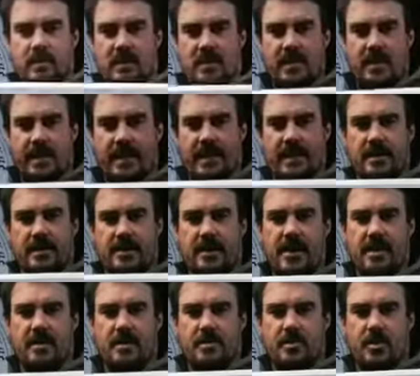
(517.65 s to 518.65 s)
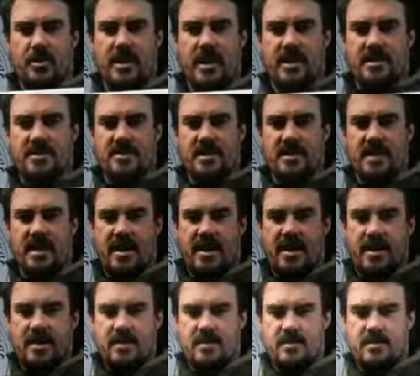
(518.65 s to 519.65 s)
It pertains to
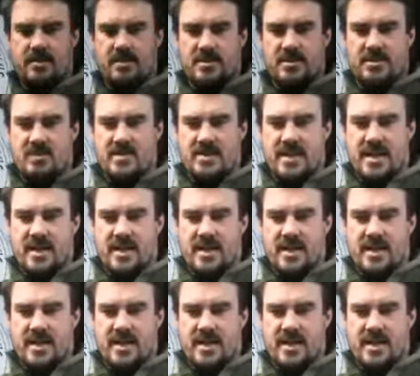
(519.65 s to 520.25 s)
today.